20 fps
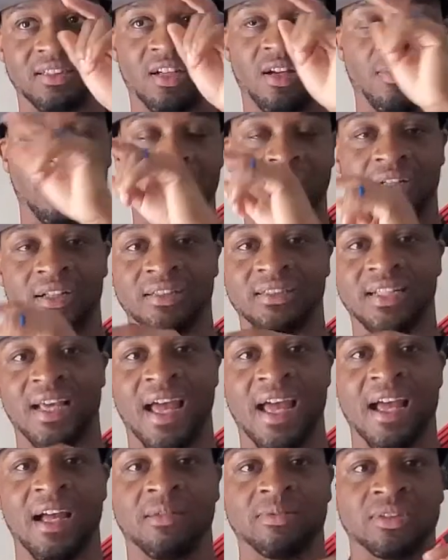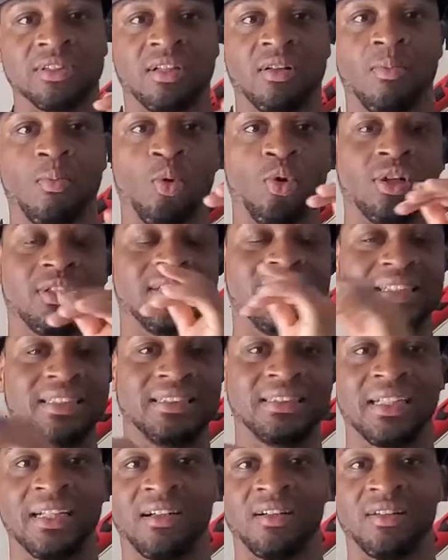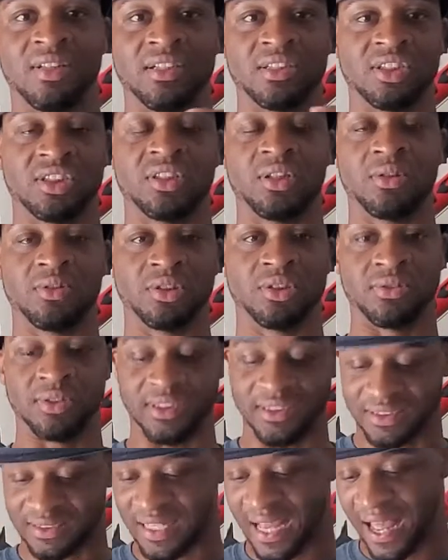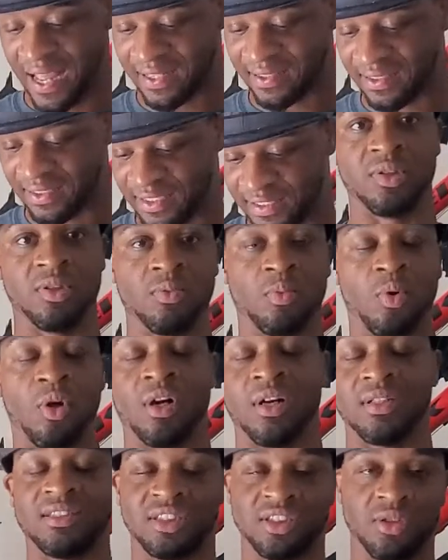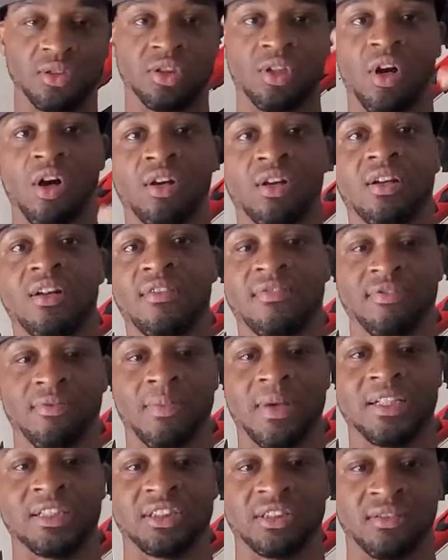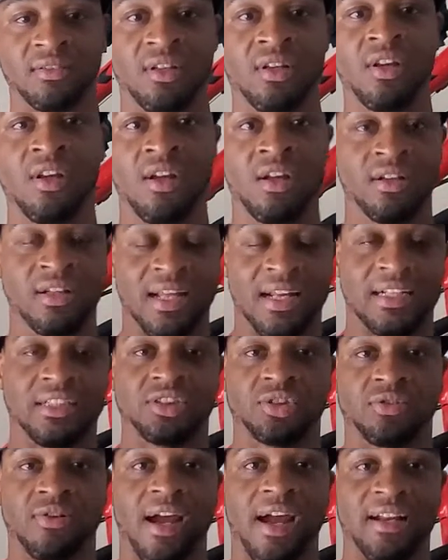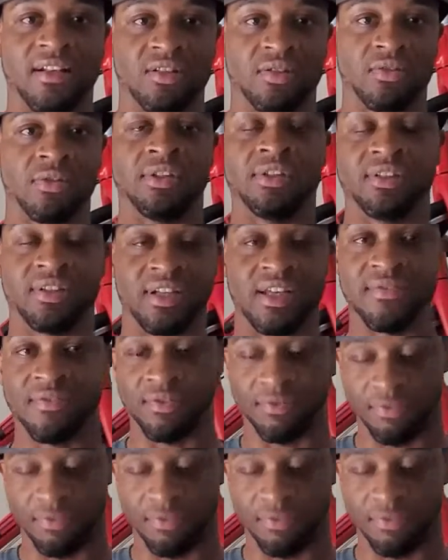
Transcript: couple other tabs that are more detailed and shows you exactly shows you all of the information that it tracked during your given